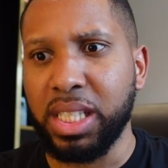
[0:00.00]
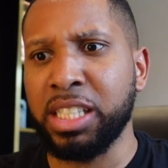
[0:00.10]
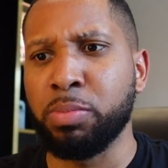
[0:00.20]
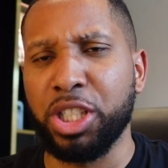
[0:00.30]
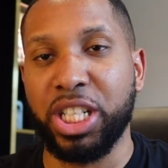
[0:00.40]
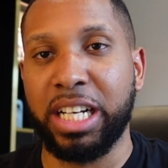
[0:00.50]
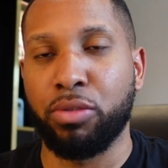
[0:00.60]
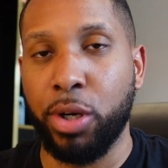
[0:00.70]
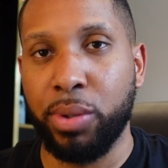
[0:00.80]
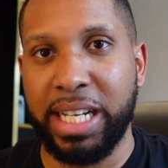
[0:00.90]
It's much like a
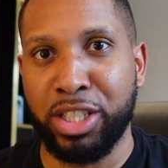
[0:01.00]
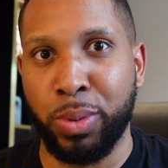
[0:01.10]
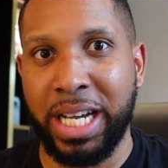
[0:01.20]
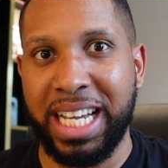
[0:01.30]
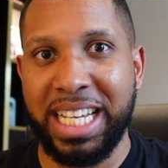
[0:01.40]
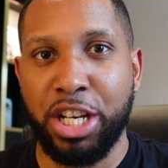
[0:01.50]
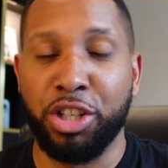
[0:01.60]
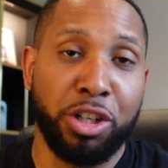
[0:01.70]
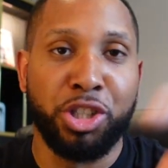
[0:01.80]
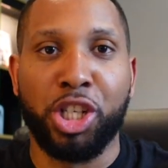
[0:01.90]
Rolex where
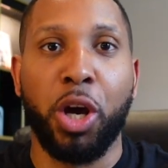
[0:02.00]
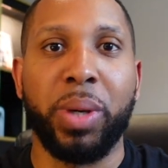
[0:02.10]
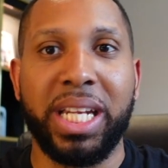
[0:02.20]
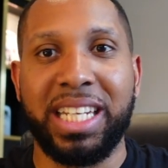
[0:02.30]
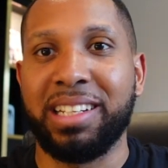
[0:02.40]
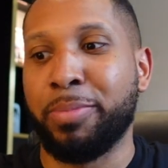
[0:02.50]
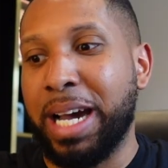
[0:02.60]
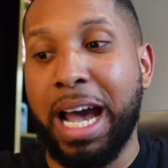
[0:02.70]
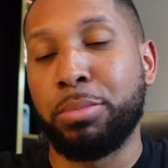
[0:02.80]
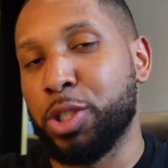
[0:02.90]
you don't just go in, no
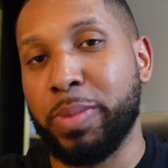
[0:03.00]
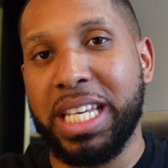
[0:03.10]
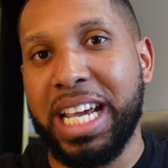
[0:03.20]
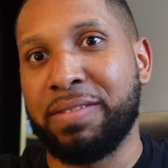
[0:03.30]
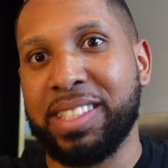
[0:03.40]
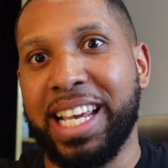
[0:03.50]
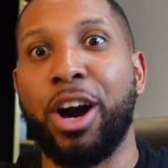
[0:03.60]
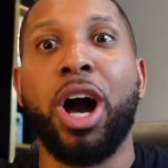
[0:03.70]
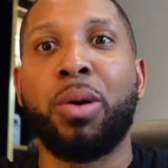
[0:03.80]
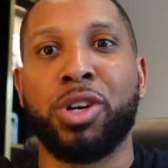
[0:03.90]
matter how much money you have, and say,
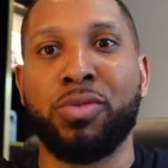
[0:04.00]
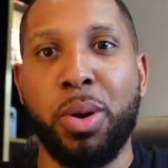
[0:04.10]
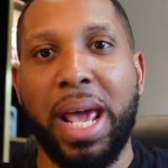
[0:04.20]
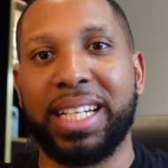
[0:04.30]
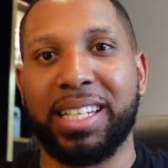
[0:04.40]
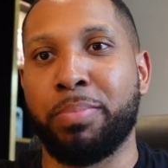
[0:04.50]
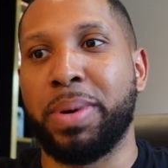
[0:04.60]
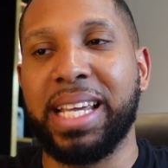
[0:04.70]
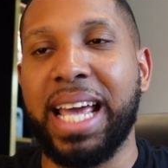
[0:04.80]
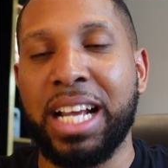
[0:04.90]
Oh, I want a Rolex, I'll
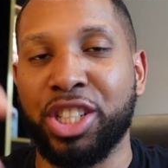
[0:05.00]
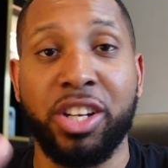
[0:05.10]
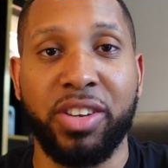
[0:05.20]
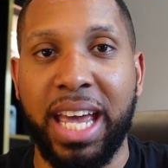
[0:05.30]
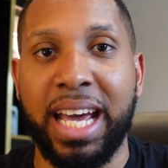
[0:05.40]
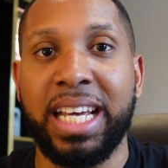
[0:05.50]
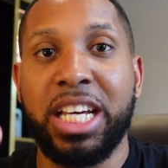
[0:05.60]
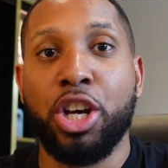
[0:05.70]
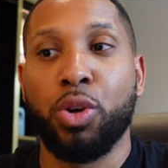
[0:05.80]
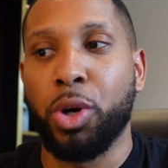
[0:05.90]
pay cash, I don't care.
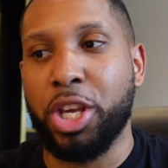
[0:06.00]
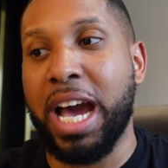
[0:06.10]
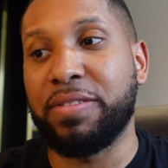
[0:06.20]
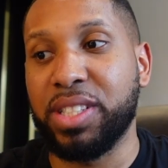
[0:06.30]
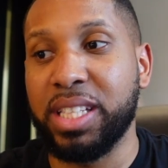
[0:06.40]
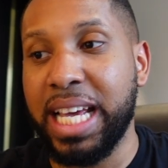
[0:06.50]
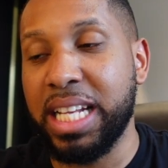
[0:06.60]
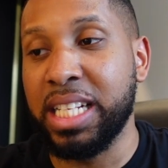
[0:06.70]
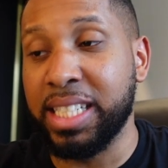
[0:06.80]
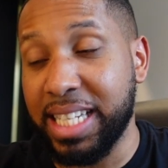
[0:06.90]
What you have to
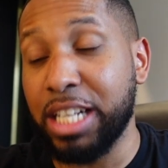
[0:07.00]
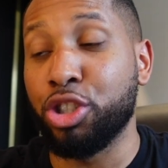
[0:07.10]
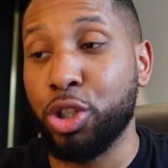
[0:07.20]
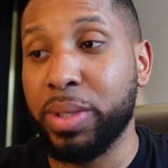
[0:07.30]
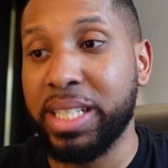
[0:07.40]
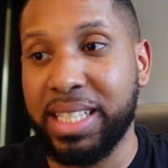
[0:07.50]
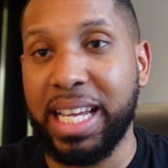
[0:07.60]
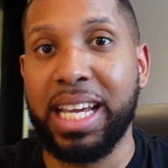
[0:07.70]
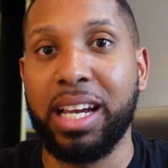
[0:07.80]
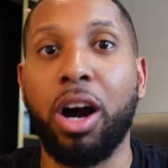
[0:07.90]
then instead do is say,